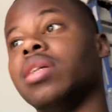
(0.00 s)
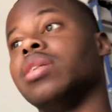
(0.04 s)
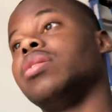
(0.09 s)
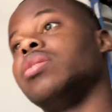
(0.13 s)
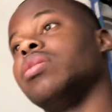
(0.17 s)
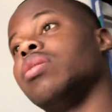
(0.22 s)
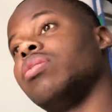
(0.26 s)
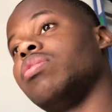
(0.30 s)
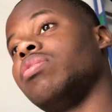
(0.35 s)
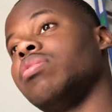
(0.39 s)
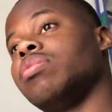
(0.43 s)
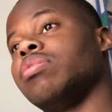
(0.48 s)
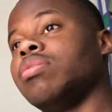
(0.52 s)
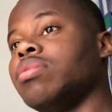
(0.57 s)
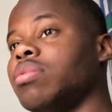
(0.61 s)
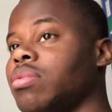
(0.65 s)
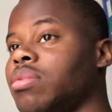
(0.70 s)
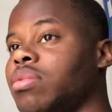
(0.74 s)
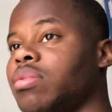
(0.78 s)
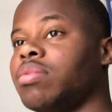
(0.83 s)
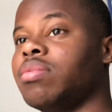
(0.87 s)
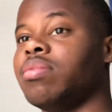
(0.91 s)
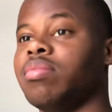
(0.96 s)
So,
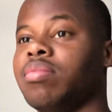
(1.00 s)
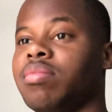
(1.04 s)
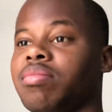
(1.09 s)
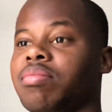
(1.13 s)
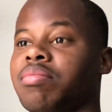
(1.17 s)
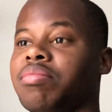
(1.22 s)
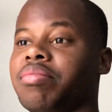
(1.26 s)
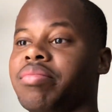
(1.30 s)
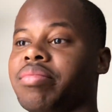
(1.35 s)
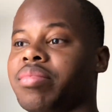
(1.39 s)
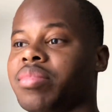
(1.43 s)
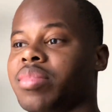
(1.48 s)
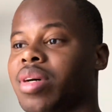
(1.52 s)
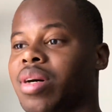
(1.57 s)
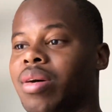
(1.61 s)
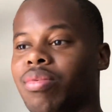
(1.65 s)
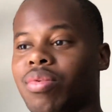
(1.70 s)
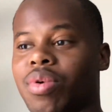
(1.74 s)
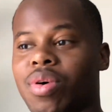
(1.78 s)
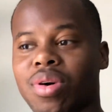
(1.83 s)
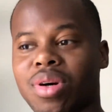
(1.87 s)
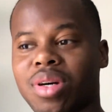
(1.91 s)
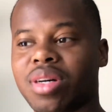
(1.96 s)
I
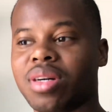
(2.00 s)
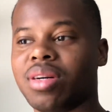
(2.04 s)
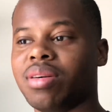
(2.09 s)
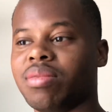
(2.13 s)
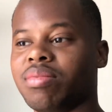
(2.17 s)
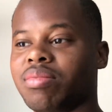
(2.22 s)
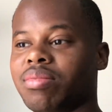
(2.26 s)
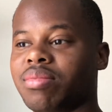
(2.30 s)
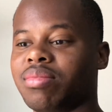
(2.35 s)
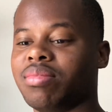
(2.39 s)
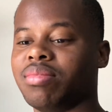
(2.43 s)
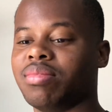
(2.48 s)
woke up,